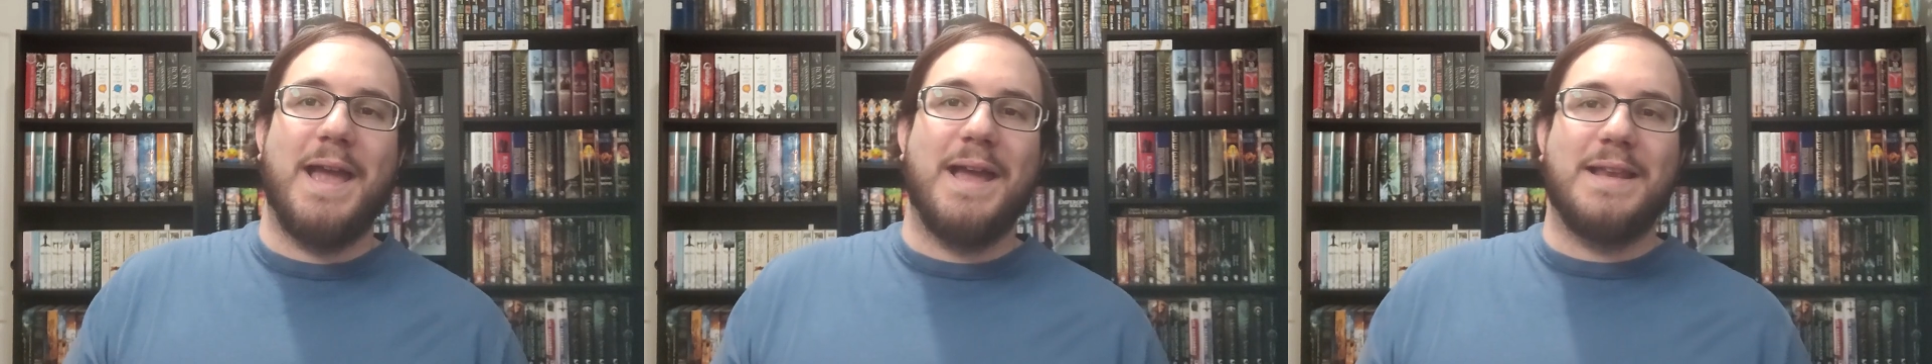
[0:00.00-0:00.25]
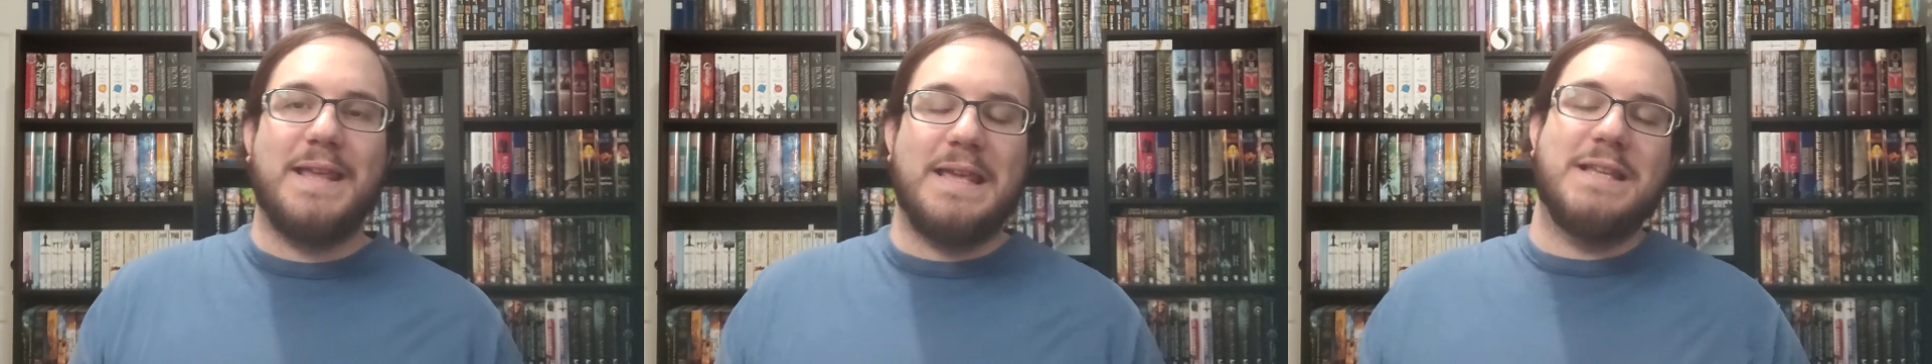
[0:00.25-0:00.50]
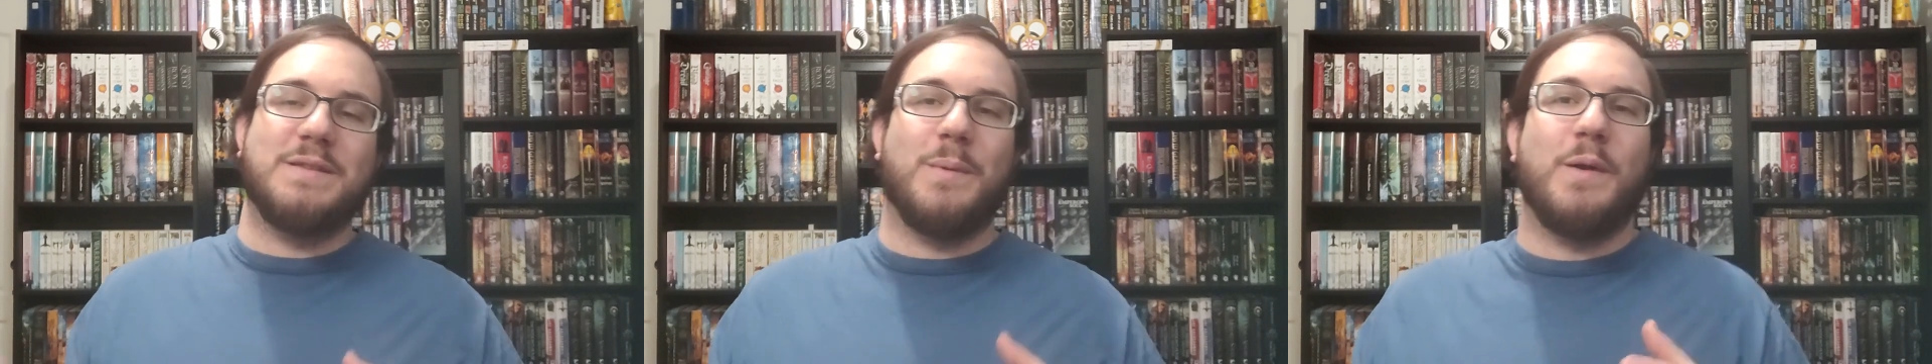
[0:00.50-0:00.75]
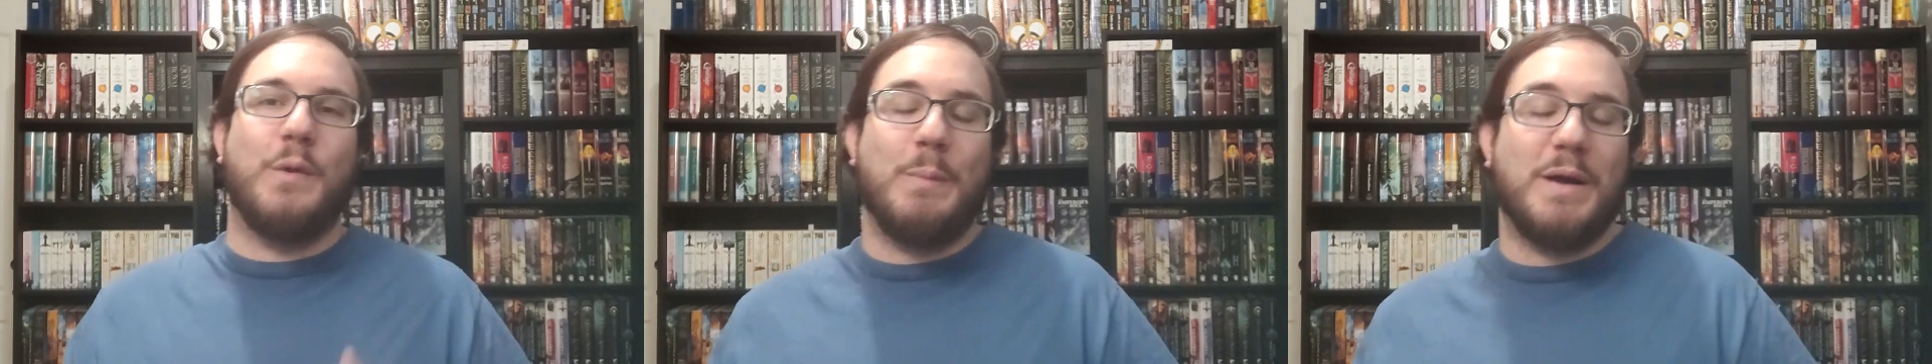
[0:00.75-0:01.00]
and he's the
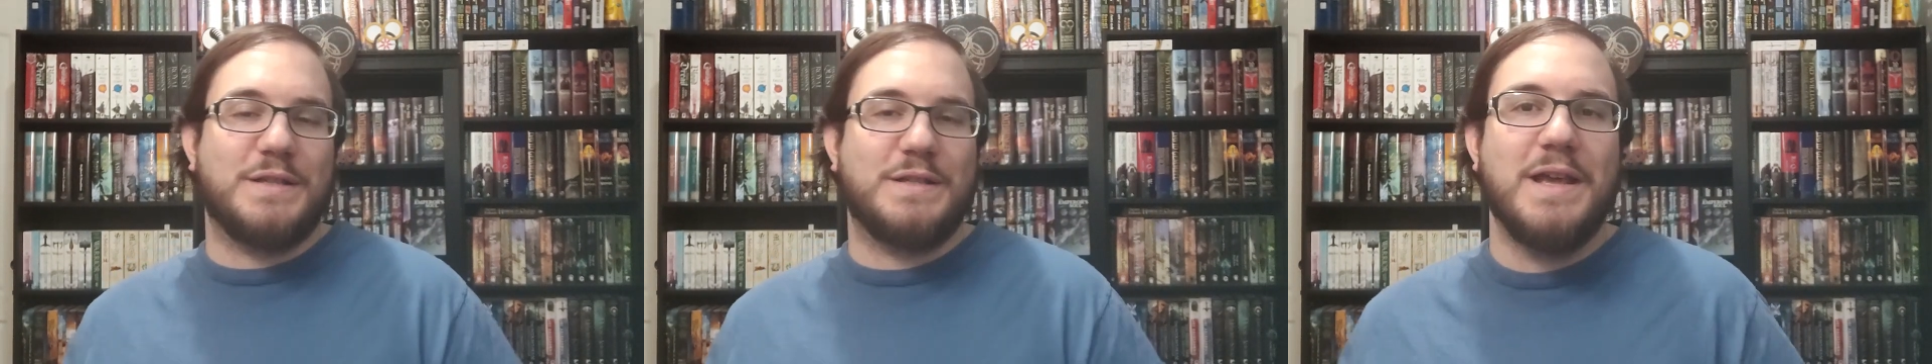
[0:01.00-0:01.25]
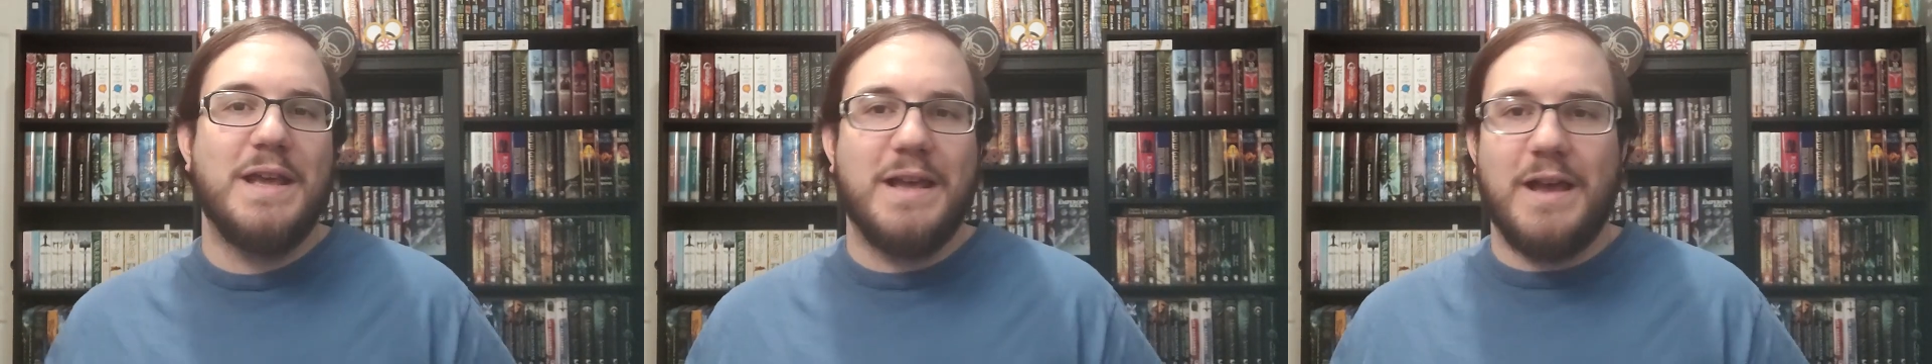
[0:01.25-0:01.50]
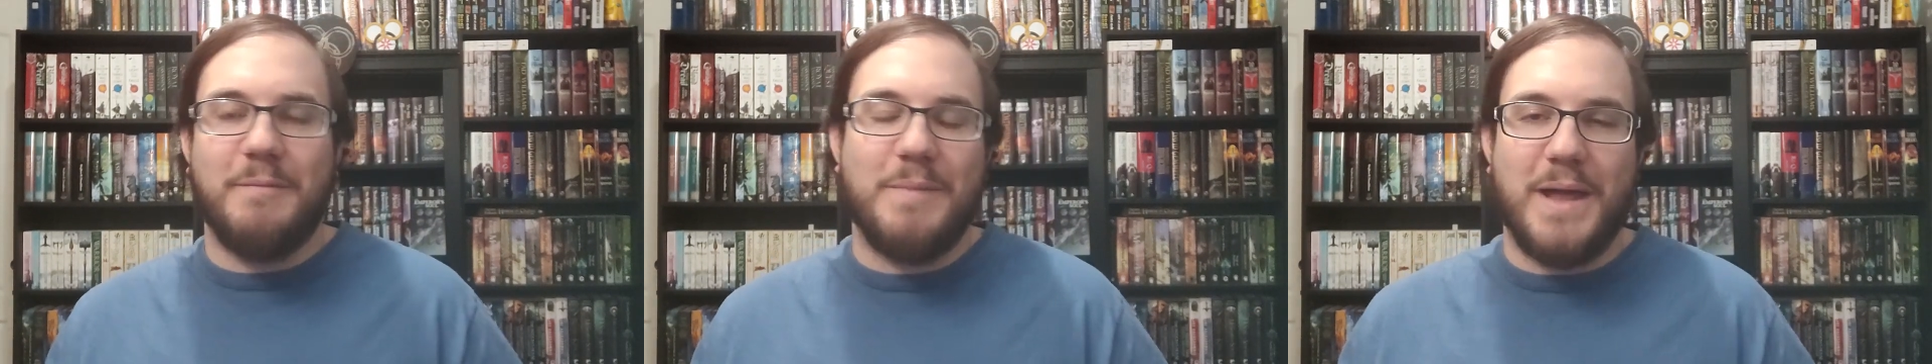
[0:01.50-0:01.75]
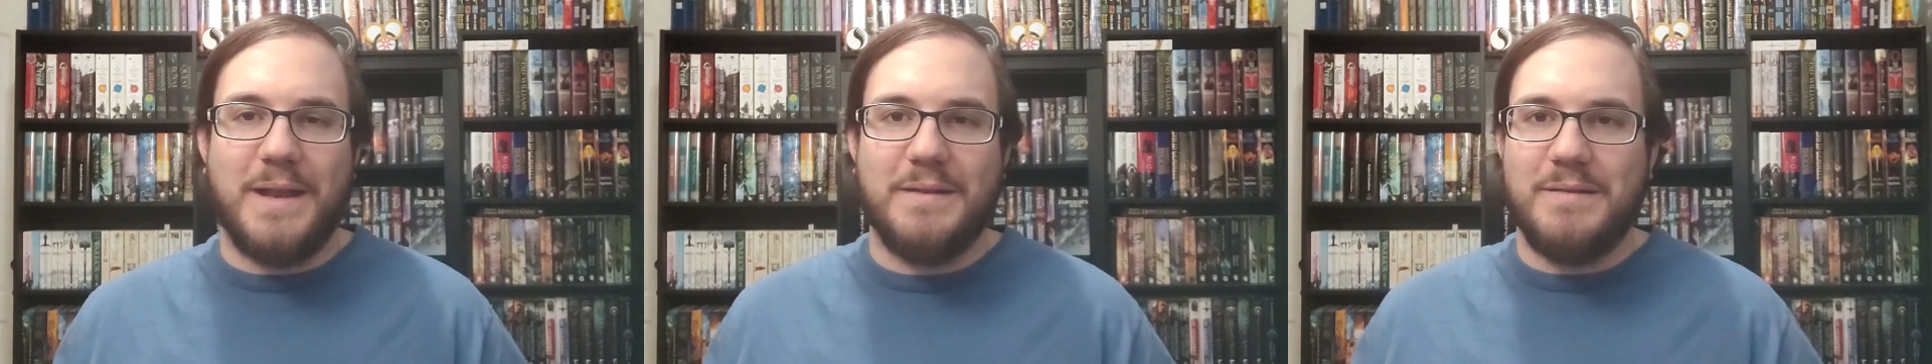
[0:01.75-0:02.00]
one who must have
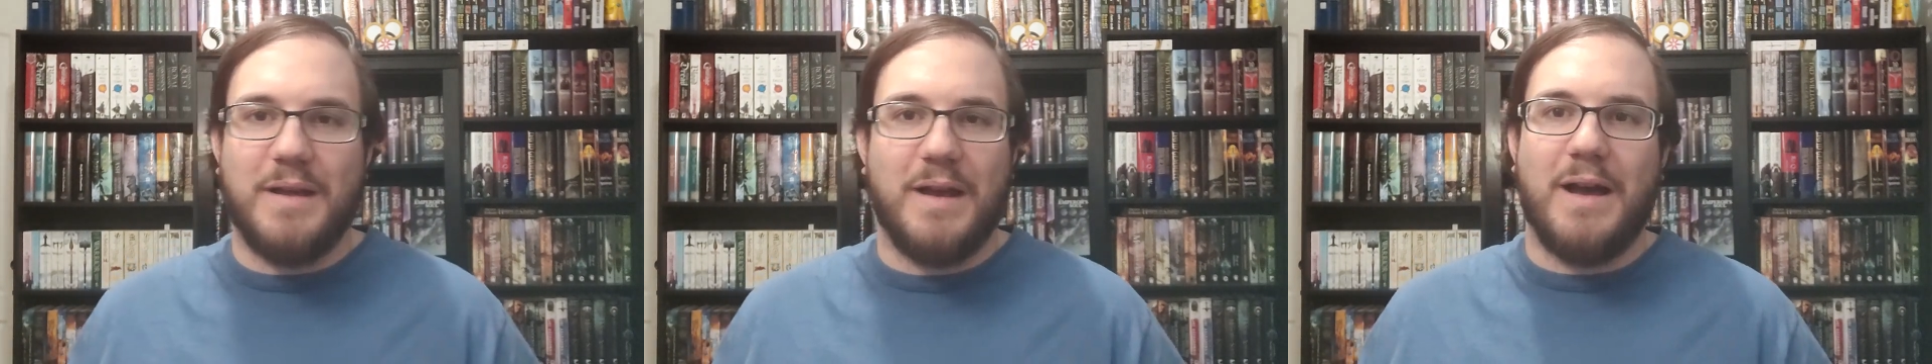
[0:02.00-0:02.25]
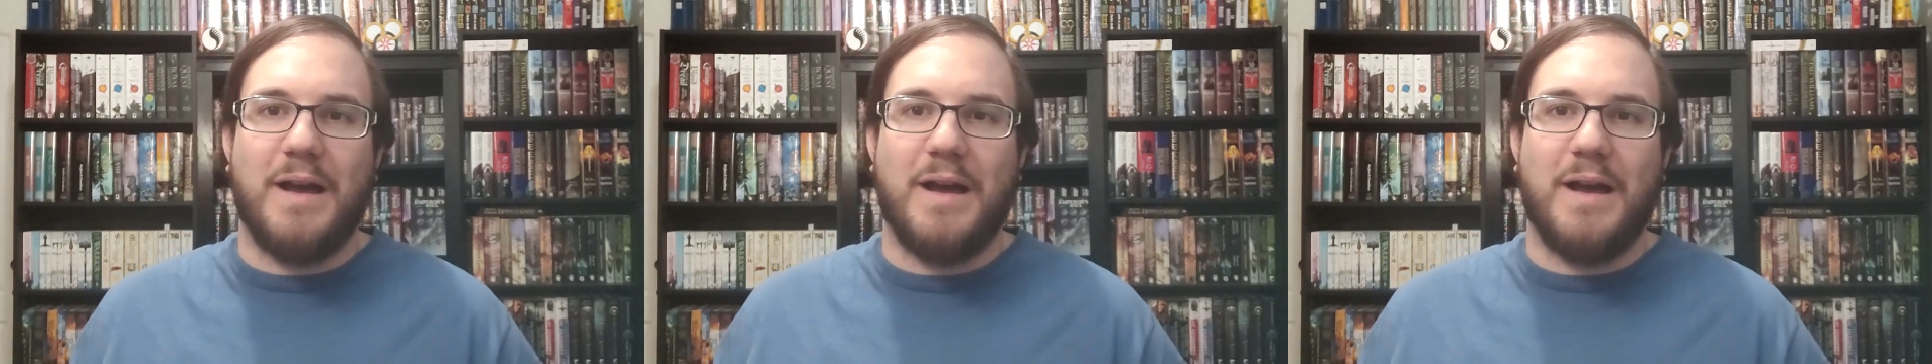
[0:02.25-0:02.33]
been